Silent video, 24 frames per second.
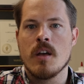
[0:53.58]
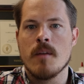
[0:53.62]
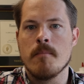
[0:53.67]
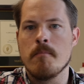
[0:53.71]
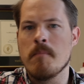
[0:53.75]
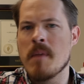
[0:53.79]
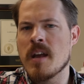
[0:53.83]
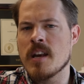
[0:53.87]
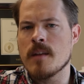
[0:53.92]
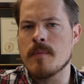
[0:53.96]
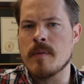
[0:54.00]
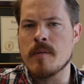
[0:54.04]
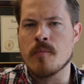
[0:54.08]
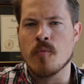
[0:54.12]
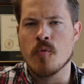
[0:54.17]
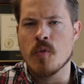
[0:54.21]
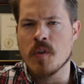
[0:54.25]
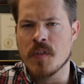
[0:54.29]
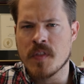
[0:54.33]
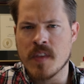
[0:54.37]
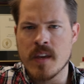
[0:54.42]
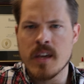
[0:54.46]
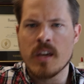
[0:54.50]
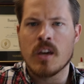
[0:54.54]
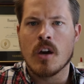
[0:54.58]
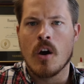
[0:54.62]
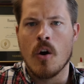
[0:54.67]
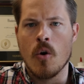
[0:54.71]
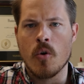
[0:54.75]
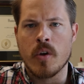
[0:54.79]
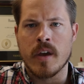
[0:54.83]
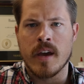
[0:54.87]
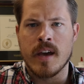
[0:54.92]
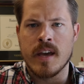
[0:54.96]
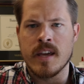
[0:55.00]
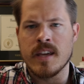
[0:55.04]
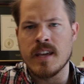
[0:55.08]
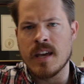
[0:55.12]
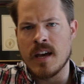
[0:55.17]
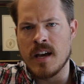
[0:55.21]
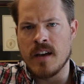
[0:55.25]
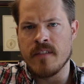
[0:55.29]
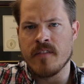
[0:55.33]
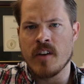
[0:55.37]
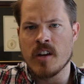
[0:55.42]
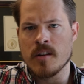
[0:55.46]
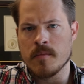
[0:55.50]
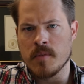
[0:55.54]
Many people would think, okay, yeah,
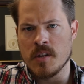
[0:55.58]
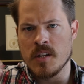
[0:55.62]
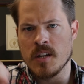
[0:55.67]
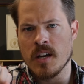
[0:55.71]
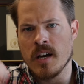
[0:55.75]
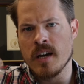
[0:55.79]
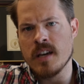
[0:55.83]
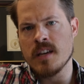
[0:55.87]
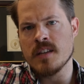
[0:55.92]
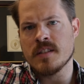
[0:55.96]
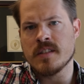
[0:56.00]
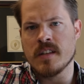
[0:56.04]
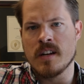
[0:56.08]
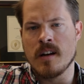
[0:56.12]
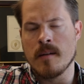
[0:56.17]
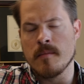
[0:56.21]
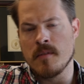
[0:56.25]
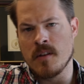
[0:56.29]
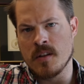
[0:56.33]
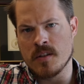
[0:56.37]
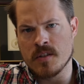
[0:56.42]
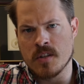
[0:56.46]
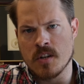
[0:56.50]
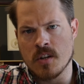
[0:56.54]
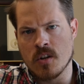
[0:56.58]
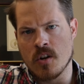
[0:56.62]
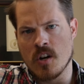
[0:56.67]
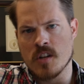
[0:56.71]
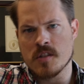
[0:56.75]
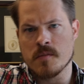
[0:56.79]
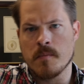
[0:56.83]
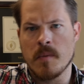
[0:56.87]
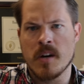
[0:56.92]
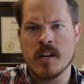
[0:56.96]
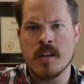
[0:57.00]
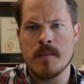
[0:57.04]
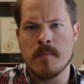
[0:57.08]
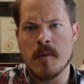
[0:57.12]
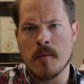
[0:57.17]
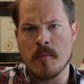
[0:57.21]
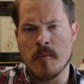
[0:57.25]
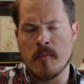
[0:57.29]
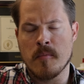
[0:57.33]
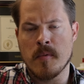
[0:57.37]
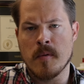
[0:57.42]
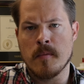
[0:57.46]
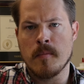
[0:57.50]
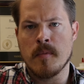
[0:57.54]
I've got to be nice, and that's going to cost money, blah, blah,
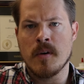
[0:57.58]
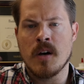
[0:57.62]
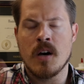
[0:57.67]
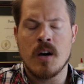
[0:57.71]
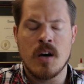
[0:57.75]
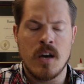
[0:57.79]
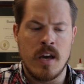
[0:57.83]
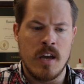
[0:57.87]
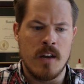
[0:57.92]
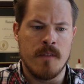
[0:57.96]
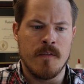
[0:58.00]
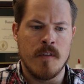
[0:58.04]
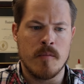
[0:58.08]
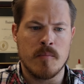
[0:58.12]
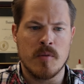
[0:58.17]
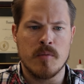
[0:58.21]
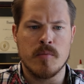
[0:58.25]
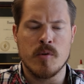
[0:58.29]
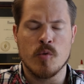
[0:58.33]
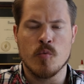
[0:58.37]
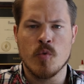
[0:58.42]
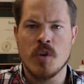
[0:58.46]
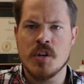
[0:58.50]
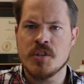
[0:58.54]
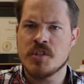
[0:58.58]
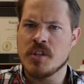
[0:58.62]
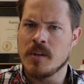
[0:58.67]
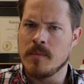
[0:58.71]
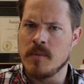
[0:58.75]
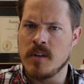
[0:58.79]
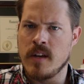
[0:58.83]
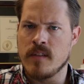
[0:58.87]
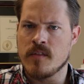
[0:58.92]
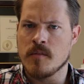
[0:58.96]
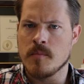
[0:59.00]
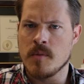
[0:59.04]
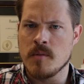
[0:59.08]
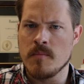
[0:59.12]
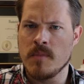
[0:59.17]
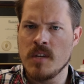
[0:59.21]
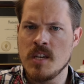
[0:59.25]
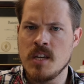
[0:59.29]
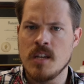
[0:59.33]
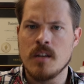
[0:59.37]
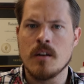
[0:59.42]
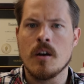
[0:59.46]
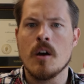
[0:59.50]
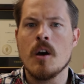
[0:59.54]
blah, blah, and if I'm going to be rich, I'm going to have to be
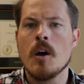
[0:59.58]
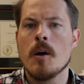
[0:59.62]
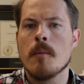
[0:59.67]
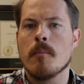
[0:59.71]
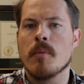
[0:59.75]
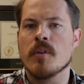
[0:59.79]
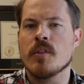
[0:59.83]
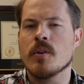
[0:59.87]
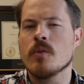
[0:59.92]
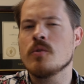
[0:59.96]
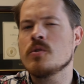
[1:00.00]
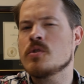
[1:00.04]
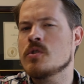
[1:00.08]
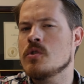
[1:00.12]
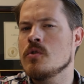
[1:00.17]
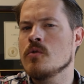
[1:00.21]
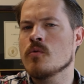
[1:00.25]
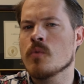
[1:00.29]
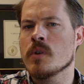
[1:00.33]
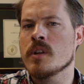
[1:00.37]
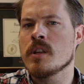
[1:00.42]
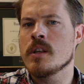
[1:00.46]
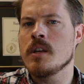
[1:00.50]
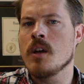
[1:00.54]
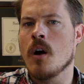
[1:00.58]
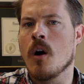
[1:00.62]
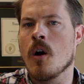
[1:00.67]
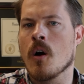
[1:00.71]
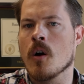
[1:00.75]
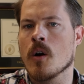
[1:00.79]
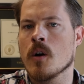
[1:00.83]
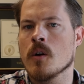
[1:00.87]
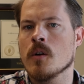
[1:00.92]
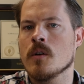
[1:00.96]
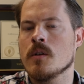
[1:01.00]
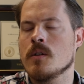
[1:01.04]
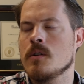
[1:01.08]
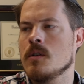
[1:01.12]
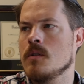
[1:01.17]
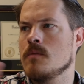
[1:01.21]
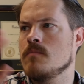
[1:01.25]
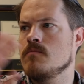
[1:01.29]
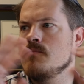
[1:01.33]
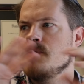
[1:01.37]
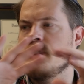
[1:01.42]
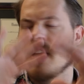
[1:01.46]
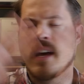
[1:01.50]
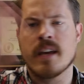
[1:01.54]
mean. But those two really aren't
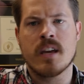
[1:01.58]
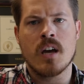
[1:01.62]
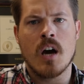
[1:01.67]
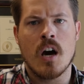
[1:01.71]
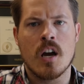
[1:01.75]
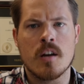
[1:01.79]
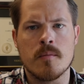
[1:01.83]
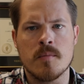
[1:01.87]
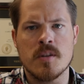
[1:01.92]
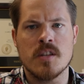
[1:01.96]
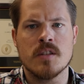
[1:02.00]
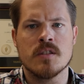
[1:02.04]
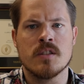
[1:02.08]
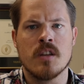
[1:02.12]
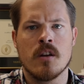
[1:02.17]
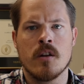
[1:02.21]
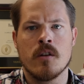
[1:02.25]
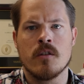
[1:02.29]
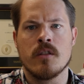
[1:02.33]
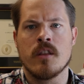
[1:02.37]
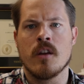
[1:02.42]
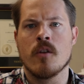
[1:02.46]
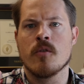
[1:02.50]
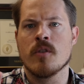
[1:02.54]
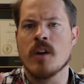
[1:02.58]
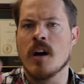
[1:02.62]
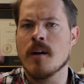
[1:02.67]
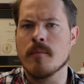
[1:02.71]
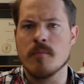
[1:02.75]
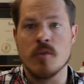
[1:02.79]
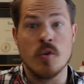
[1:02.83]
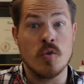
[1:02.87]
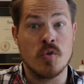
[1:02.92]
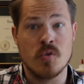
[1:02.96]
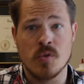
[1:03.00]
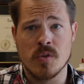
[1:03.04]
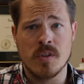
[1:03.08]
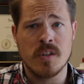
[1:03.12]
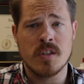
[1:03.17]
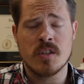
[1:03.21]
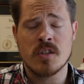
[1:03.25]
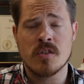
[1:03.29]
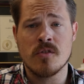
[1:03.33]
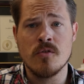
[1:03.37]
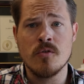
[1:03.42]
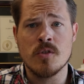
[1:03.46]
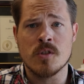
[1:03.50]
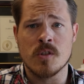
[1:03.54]
dichotomies. They're not mutually
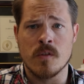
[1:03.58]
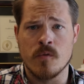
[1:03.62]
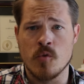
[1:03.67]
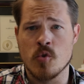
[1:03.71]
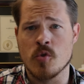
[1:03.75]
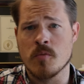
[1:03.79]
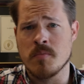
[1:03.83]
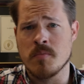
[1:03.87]
exclusive. You